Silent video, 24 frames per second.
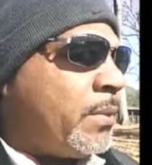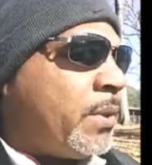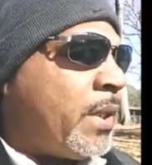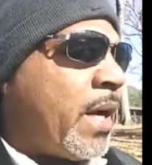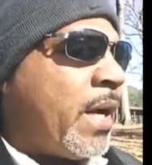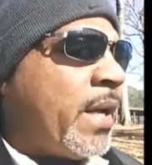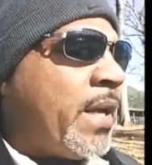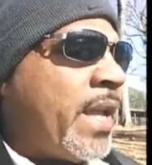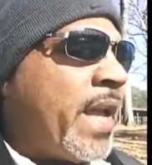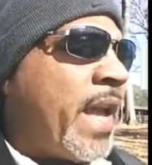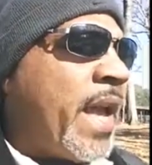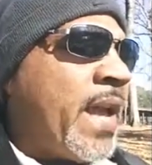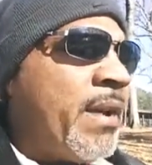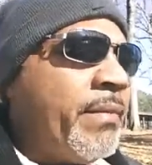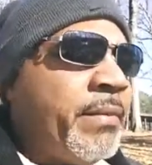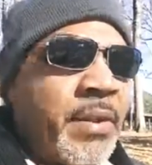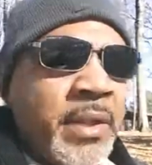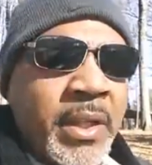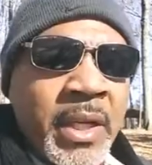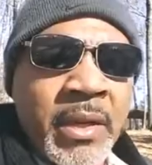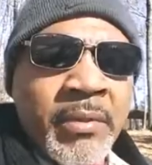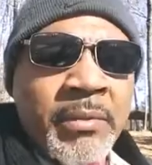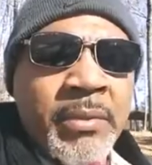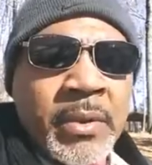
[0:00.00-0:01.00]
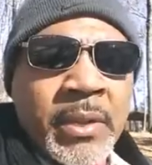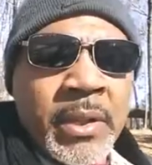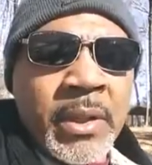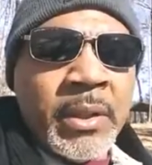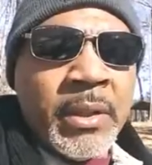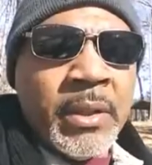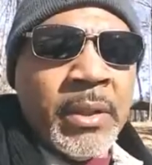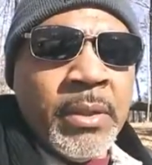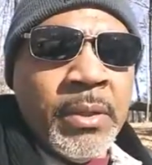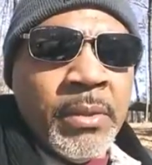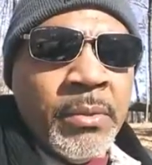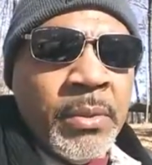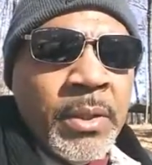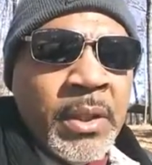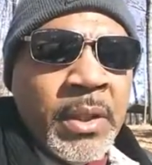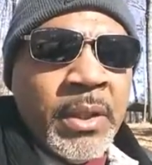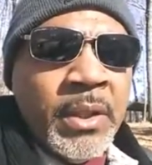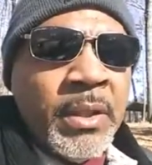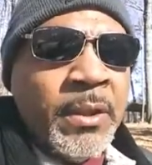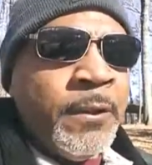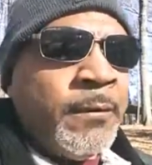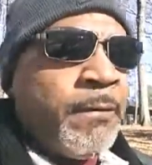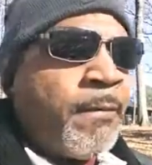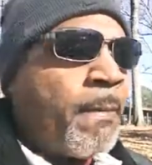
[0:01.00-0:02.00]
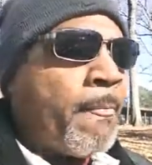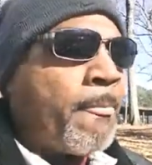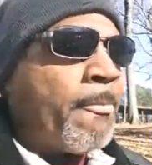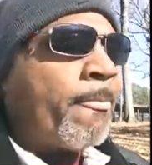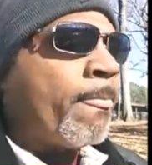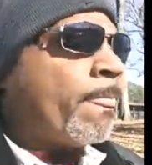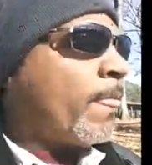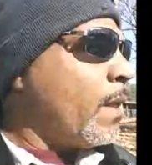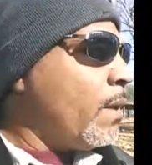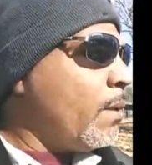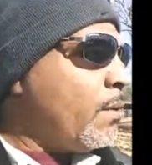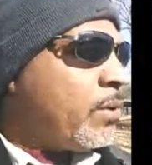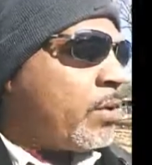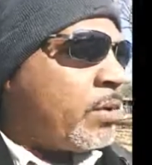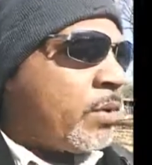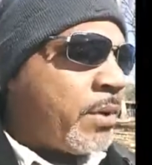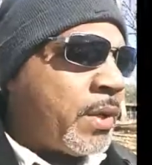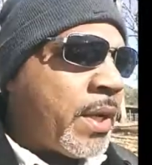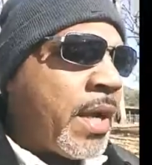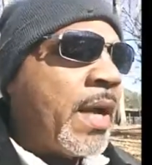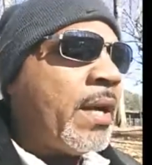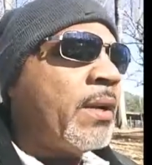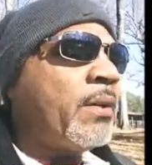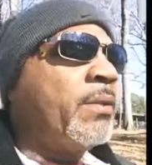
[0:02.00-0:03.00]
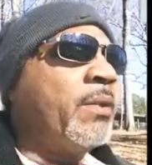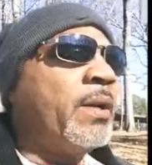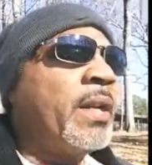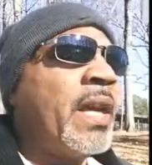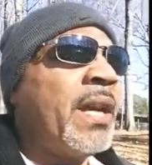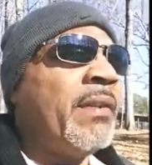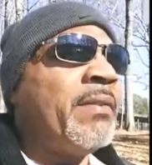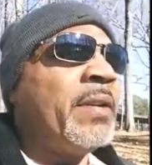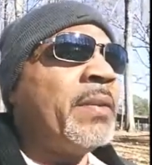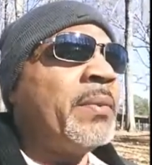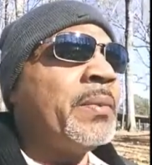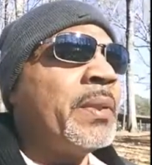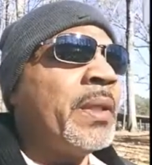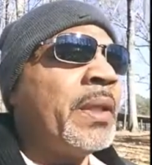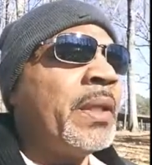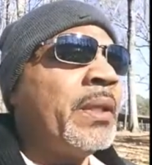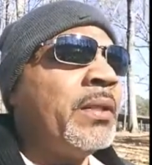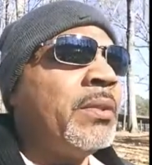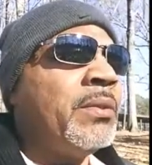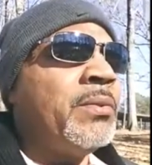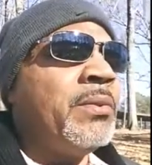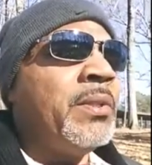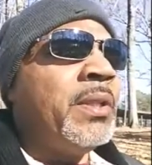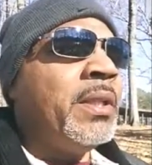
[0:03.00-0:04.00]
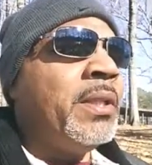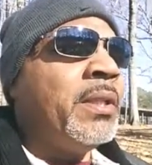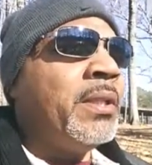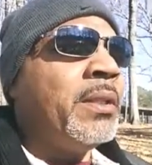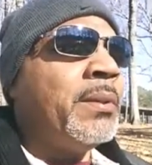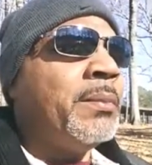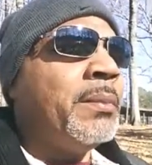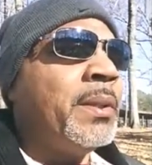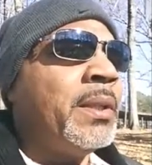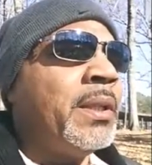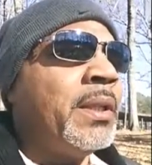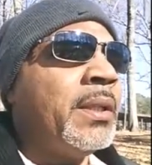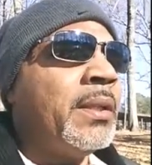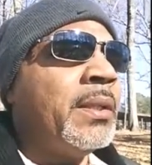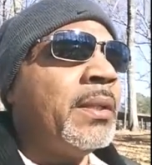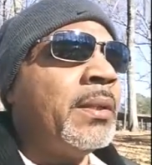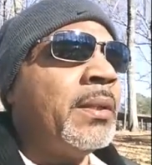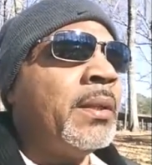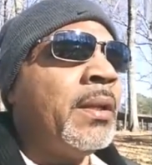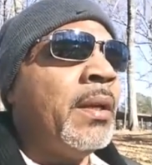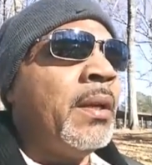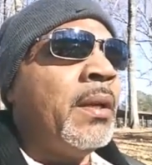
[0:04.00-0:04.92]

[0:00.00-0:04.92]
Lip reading: not having everything that you need. You're not going to have everything that you need in the beginning.